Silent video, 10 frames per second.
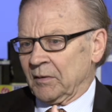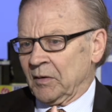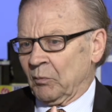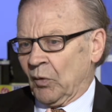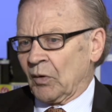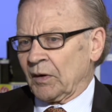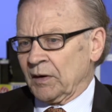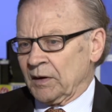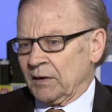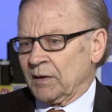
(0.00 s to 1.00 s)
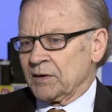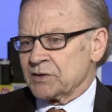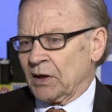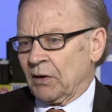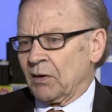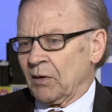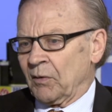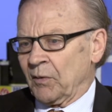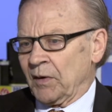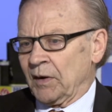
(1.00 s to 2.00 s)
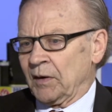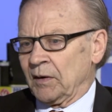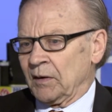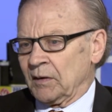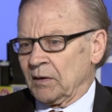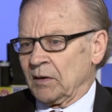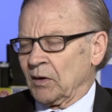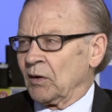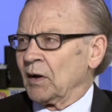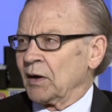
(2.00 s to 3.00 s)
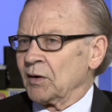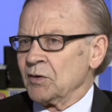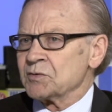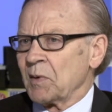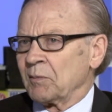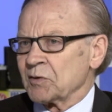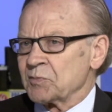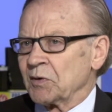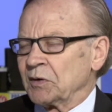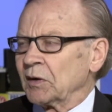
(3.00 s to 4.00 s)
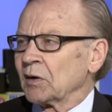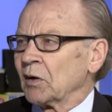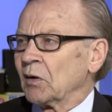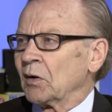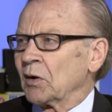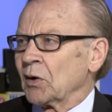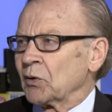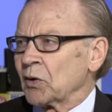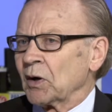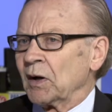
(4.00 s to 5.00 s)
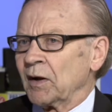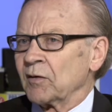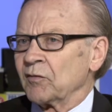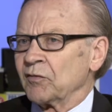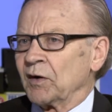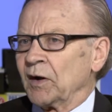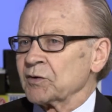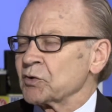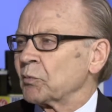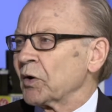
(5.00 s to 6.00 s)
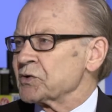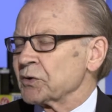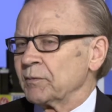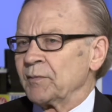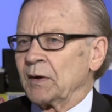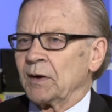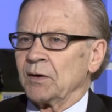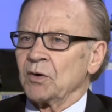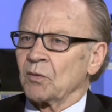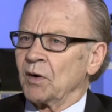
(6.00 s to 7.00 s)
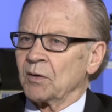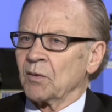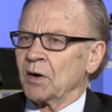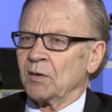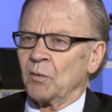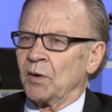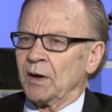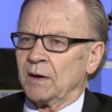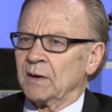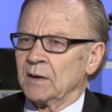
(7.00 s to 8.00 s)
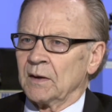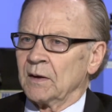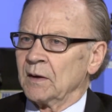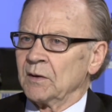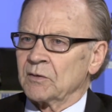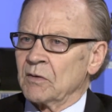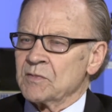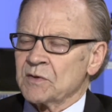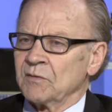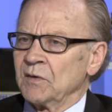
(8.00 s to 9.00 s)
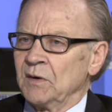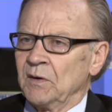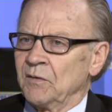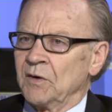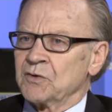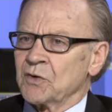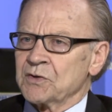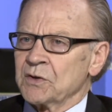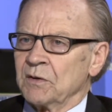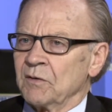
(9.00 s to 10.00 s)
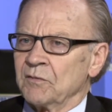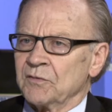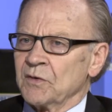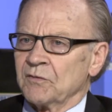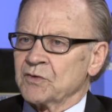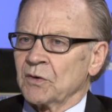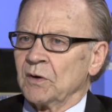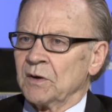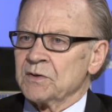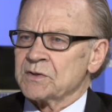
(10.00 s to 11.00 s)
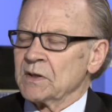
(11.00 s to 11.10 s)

important in this era when, you know, a lot of newspapers particularly are under a lot of financial pressure. You're quite right, Wayne, in terms of the attrition of journalists.